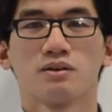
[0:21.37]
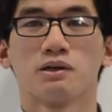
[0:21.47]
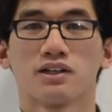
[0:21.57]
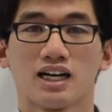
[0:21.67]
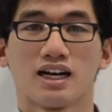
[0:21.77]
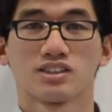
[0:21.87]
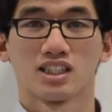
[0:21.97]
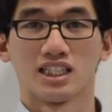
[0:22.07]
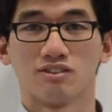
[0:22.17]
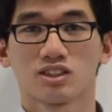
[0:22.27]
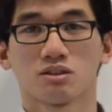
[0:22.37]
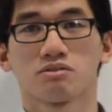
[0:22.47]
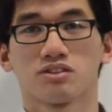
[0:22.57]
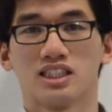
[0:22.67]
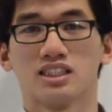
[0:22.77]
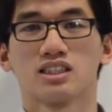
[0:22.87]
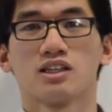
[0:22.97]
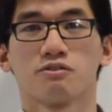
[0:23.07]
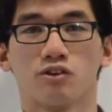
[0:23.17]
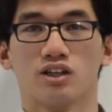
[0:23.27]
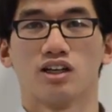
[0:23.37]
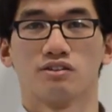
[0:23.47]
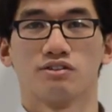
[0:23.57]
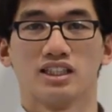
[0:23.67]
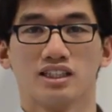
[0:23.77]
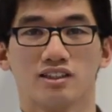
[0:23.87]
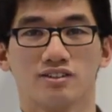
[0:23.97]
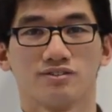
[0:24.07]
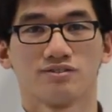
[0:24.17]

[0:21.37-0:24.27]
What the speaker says: We're going to have to leave some of these for another video.